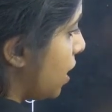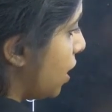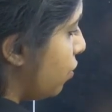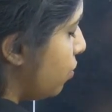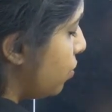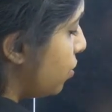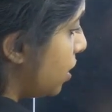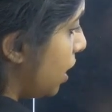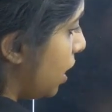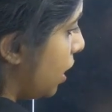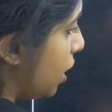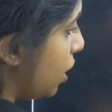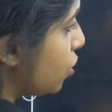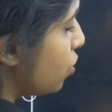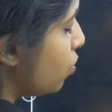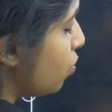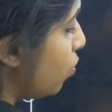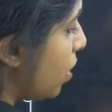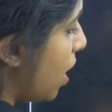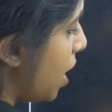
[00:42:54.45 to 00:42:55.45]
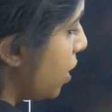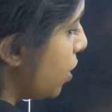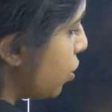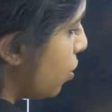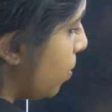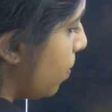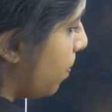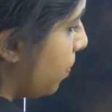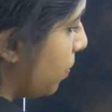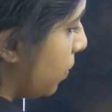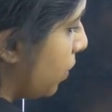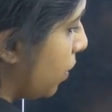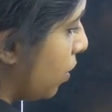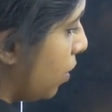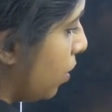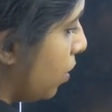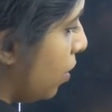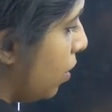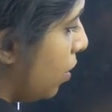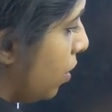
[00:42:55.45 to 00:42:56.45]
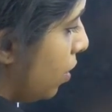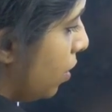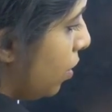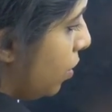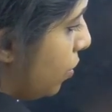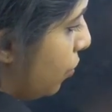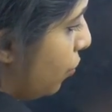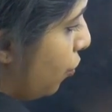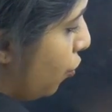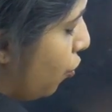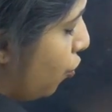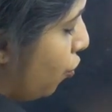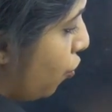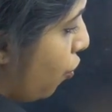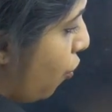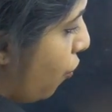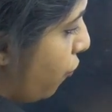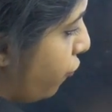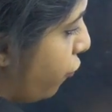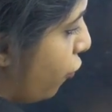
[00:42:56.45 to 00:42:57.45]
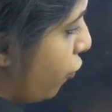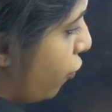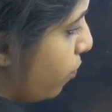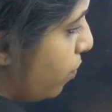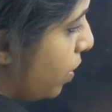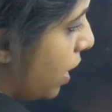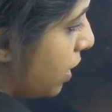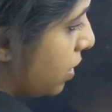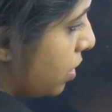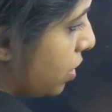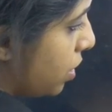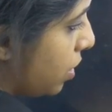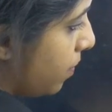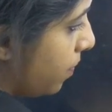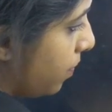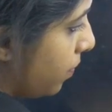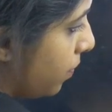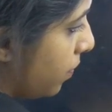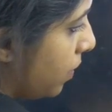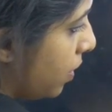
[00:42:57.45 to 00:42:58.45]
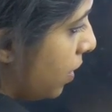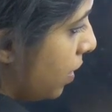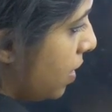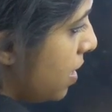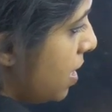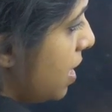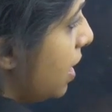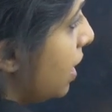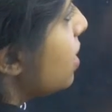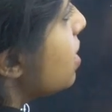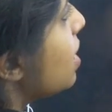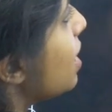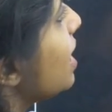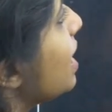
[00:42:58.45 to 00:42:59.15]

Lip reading: that you see is known as trophoblast. The